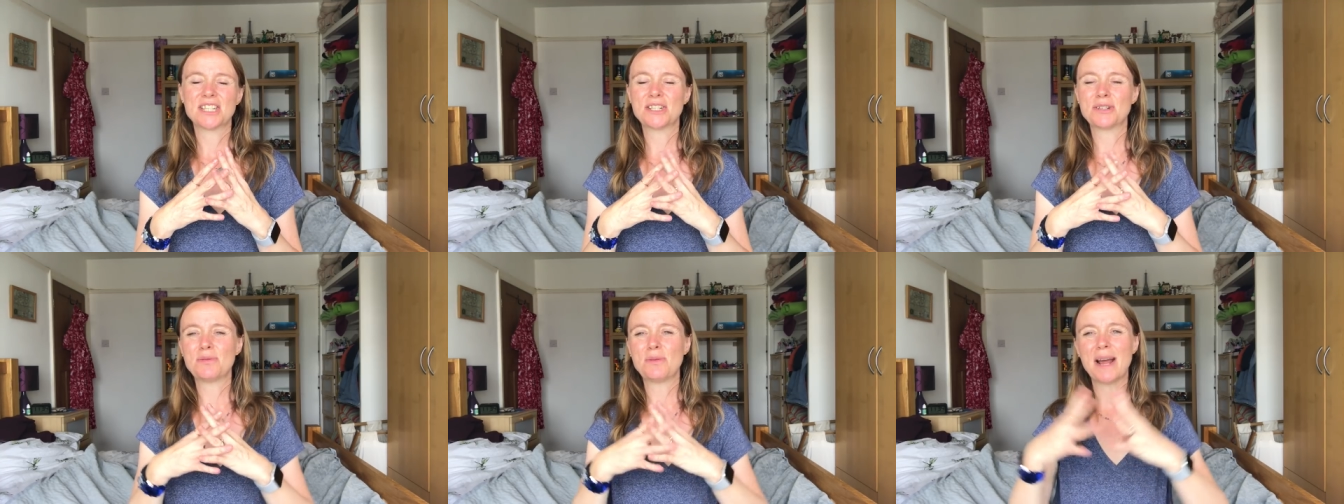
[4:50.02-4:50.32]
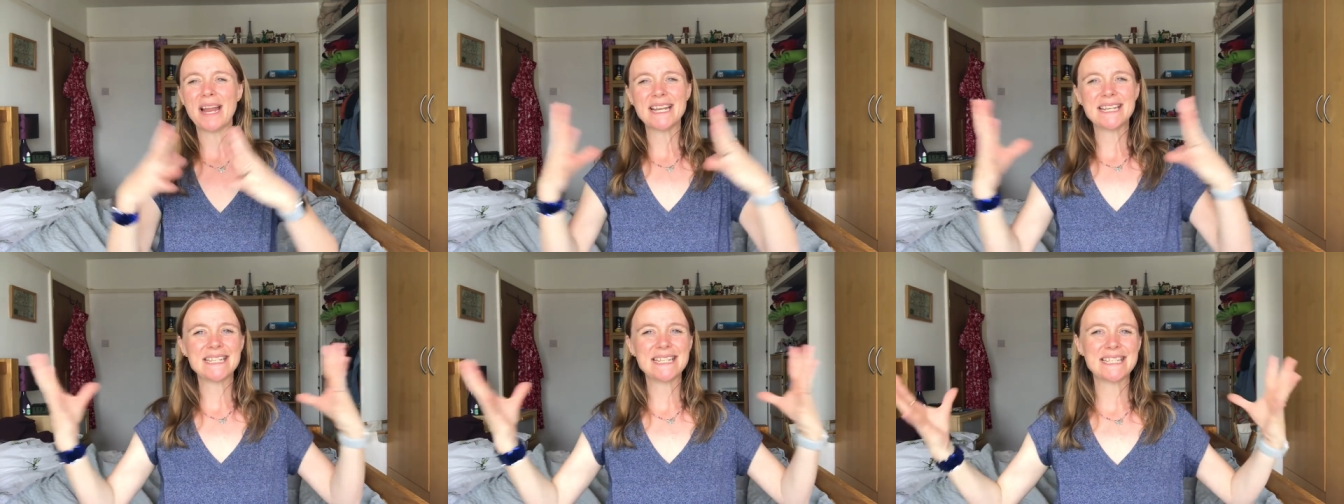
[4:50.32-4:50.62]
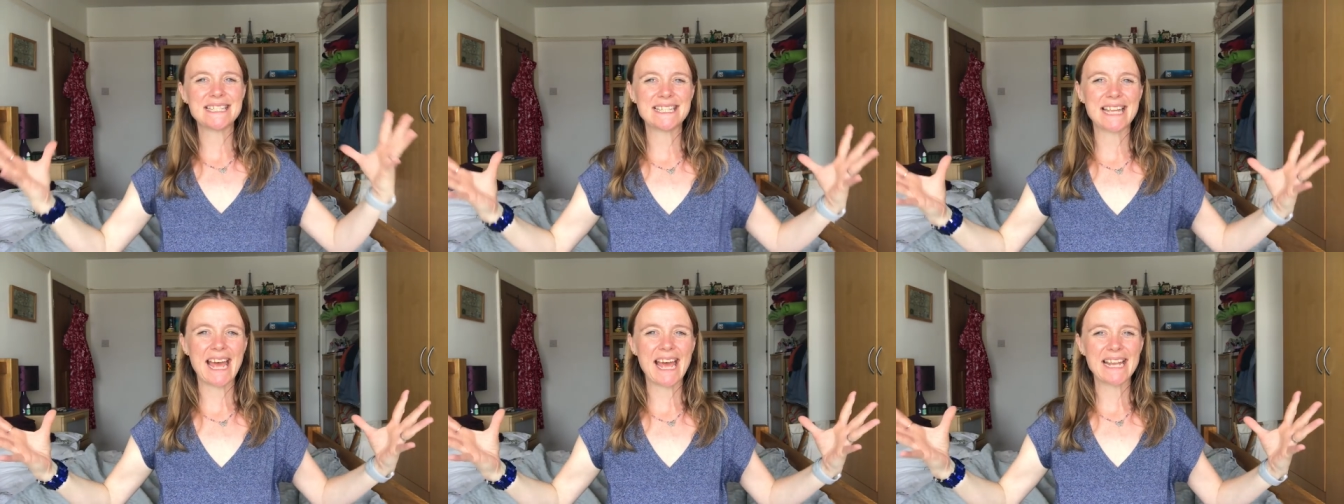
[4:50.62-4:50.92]
20
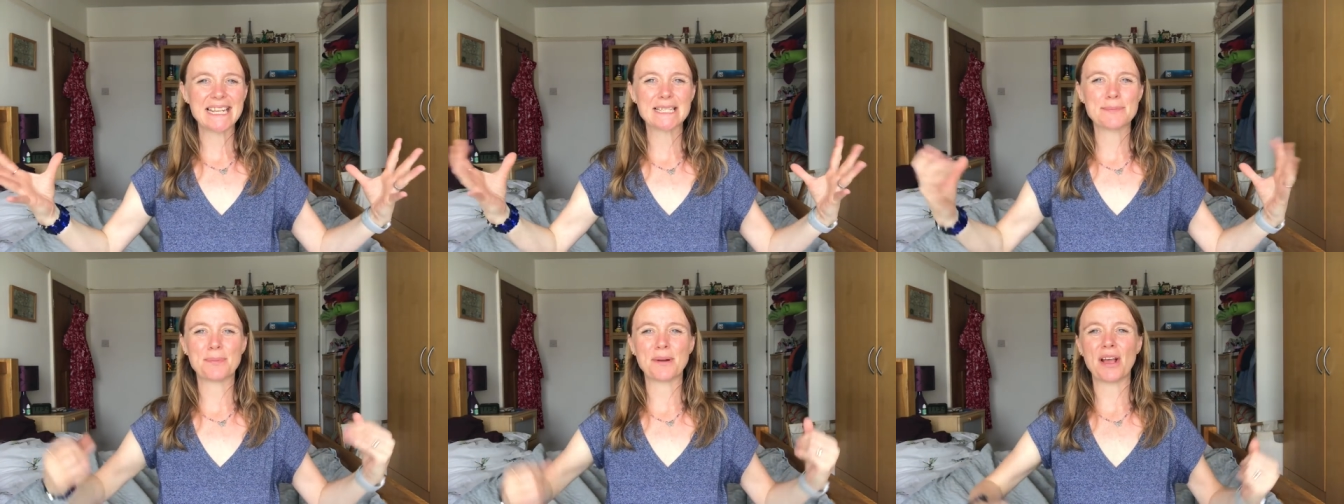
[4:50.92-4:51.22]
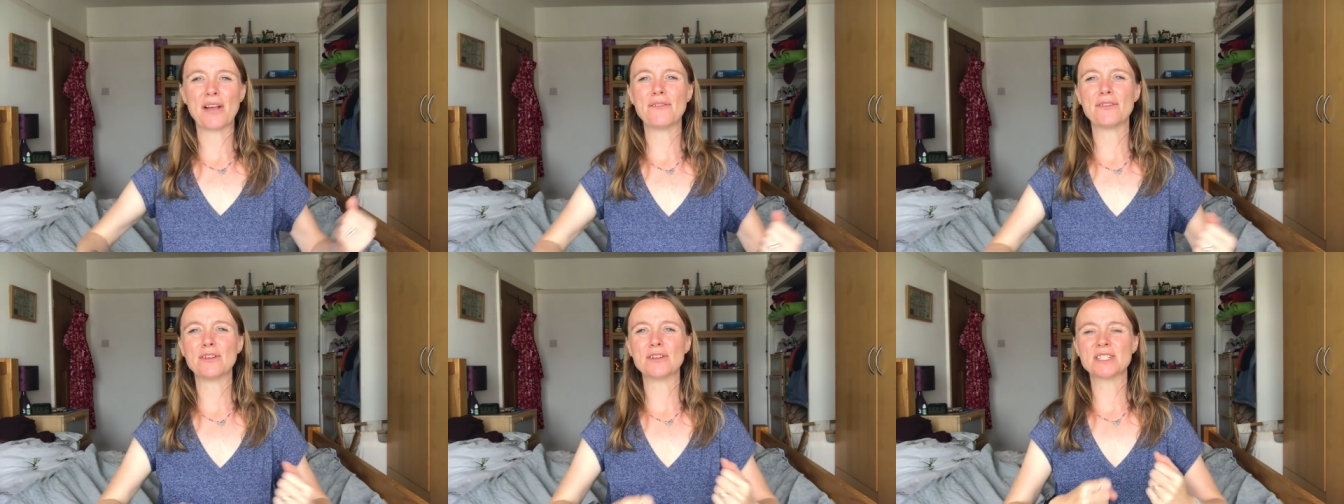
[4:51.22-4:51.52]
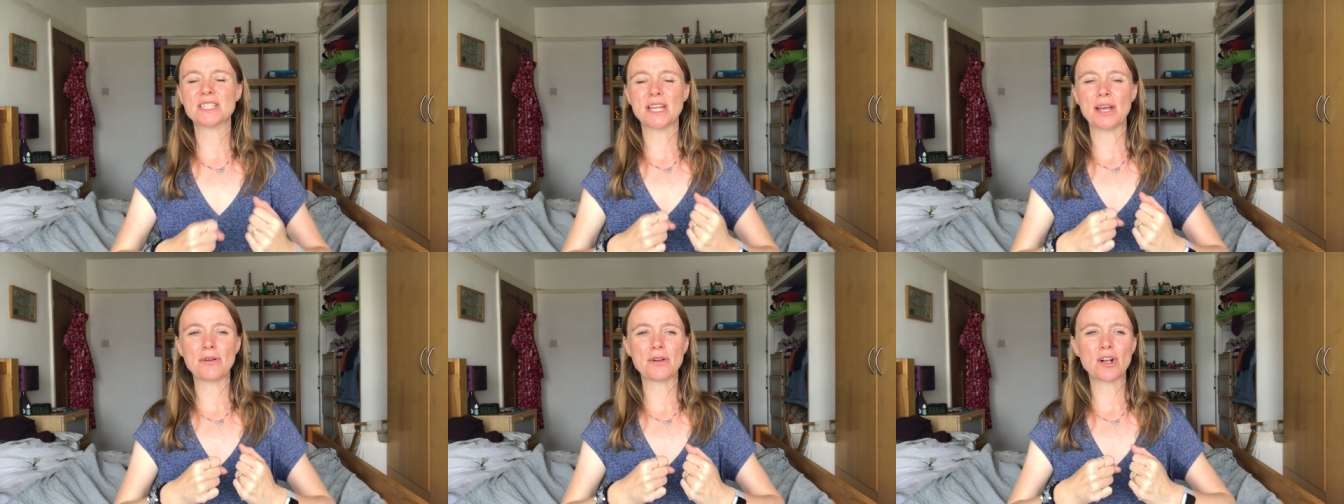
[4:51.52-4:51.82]
sets, but I've
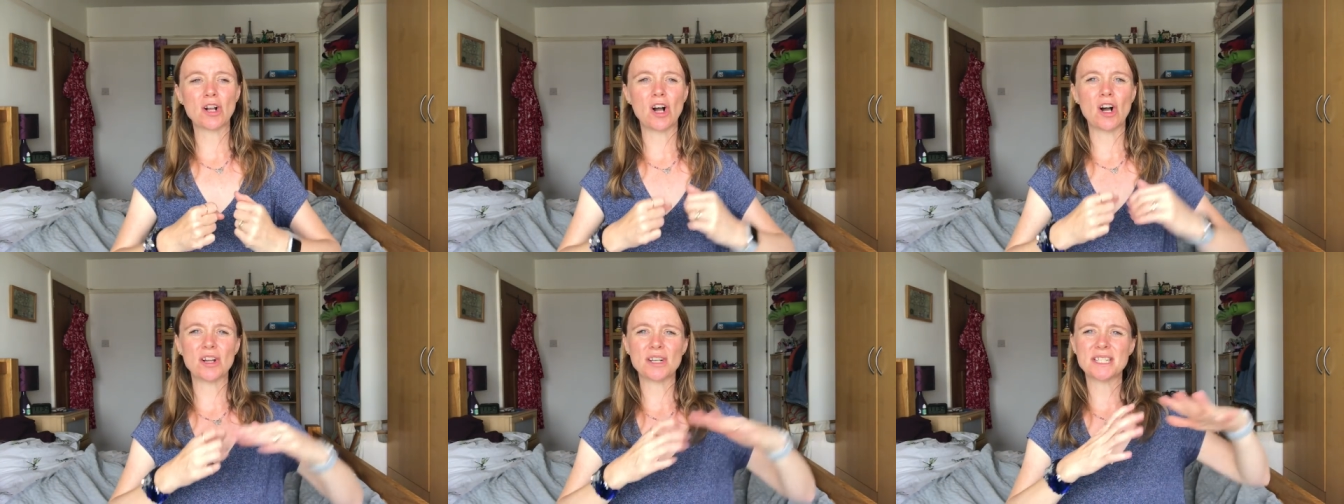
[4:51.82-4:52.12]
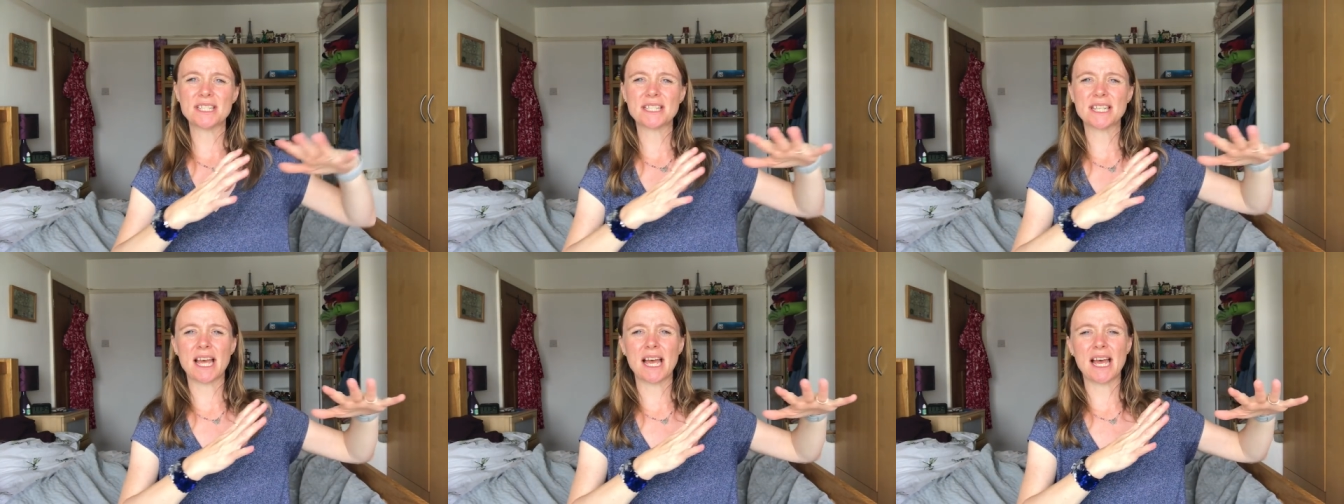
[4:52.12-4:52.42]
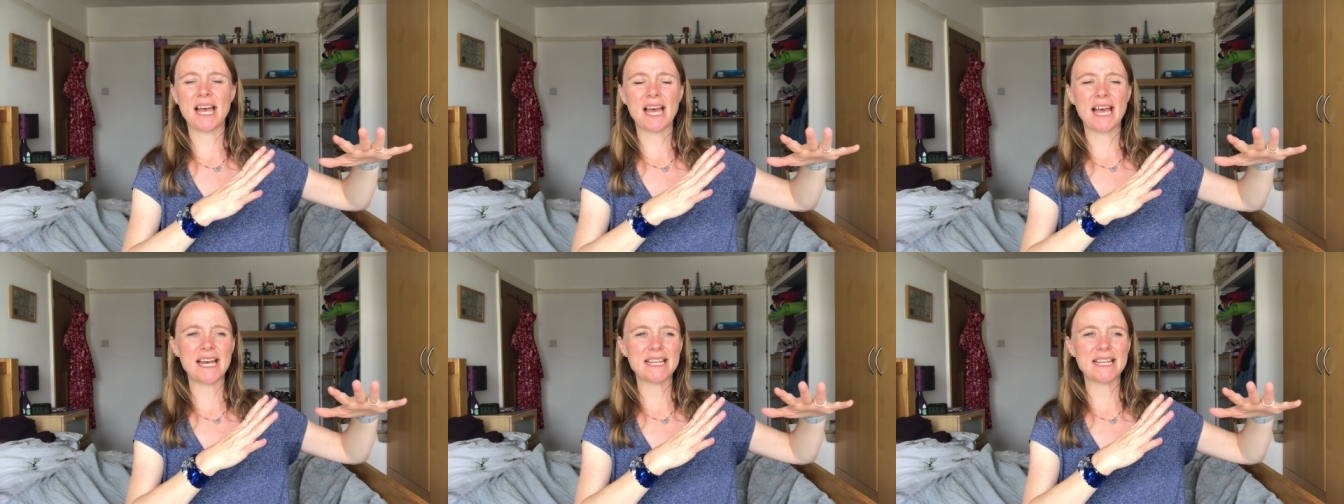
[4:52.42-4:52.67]
also got uh,